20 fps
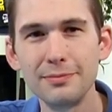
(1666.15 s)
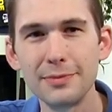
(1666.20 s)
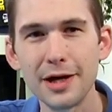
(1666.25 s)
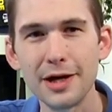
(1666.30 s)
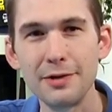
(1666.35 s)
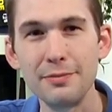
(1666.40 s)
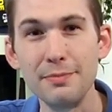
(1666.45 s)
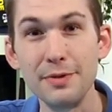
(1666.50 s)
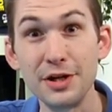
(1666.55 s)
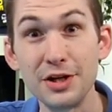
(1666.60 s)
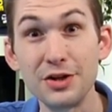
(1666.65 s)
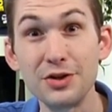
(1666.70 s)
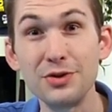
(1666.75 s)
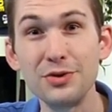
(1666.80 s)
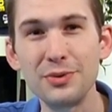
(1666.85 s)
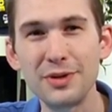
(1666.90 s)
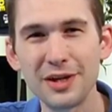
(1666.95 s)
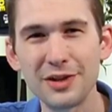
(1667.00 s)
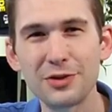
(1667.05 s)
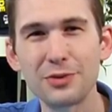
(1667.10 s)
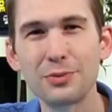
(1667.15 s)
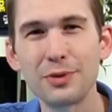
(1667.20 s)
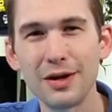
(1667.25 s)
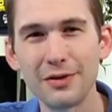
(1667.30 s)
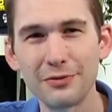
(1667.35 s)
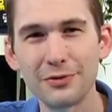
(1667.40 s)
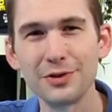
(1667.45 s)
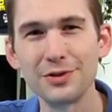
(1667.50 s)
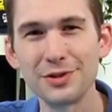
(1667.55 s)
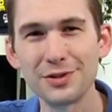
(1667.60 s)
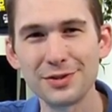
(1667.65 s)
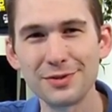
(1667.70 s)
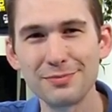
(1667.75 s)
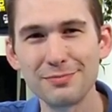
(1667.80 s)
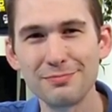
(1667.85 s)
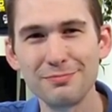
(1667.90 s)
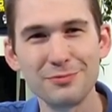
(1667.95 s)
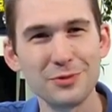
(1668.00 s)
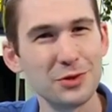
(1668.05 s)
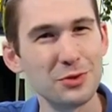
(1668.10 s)
Admit it, you get the reference.
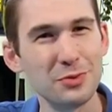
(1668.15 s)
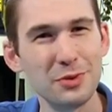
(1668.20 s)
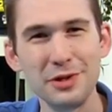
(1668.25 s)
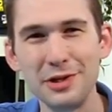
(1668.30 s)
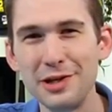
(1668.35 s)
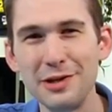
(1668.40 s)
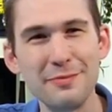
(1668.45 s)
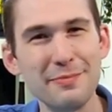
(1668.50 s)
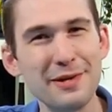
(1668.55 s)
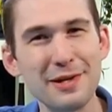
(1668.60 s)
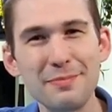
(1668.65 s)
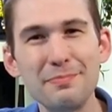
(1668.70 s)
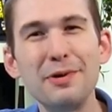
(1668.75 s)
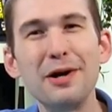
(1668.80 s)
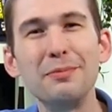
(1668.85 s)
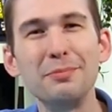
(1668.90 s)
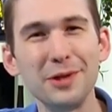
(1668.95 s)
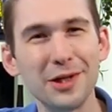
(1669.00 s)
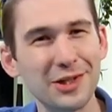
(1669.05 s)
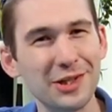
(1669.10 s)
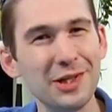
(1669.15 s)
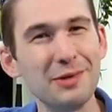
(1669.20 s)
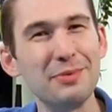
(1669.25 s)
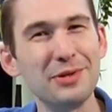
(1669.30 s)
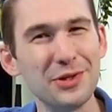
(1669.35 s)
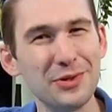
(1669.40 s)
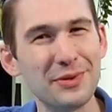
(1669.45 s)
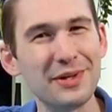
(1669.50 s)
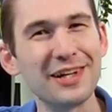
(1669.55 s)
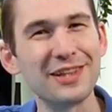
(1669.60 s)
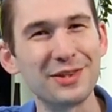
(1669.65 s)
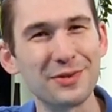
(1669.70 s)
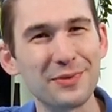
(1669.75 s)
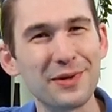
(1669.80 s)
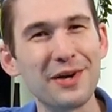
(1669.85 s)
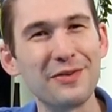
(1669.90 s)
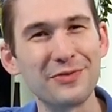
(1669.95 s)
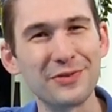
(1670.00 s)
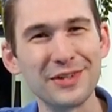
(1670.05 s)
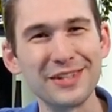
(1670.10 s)
You wouldn't admit it publicly, but you get the
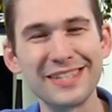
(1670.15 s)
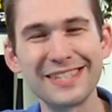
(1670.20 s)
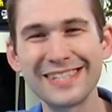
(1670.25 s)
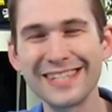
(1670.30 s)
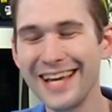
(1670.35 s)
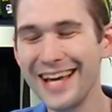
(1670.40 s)
reference.